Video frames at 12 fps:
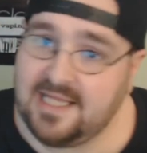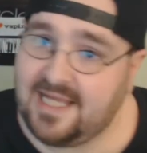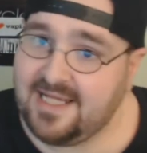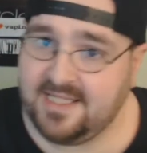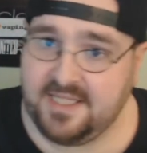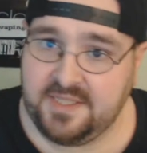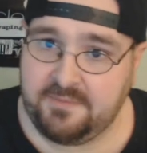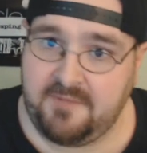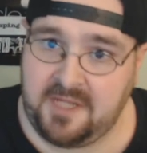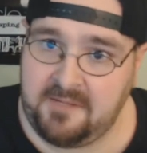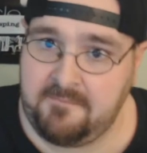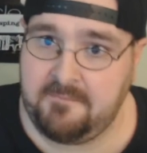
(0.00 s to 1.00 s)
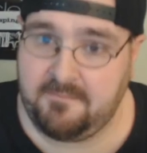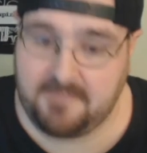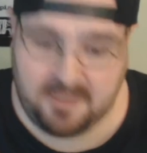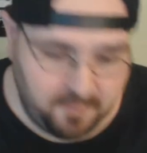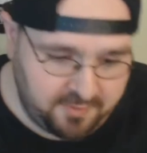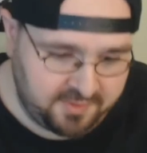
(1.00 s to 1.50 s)
I like this vape.
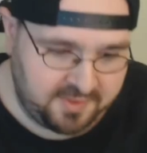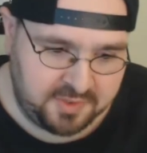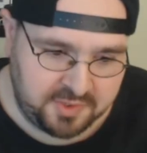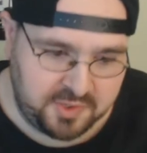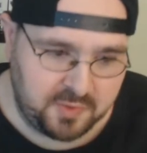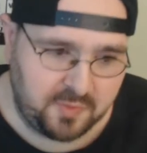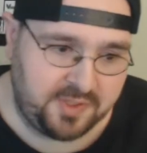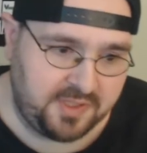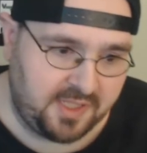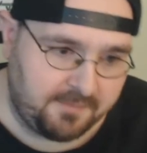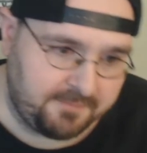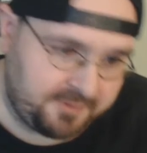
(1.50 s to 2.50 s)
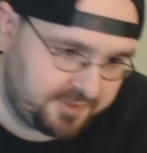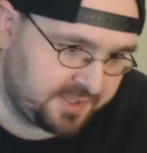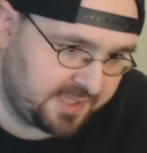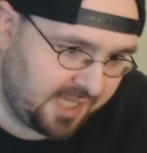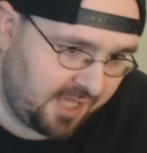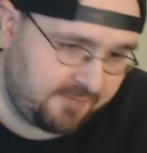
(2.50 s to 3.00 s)
I really enjoy it. But
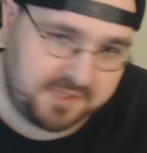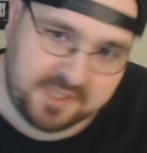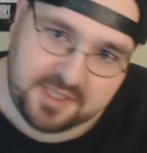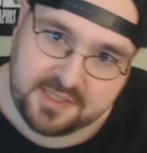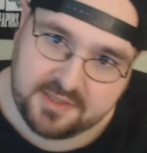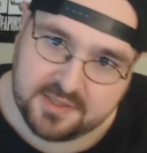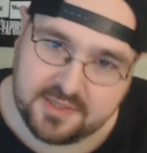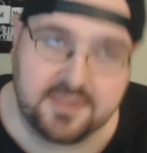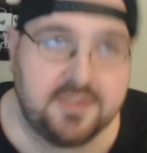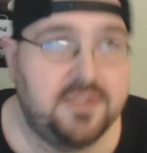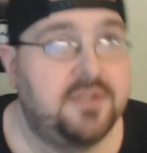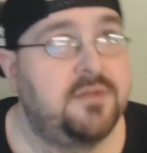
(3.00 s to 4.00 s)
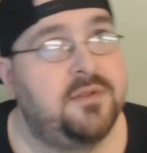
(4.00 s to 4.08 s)
the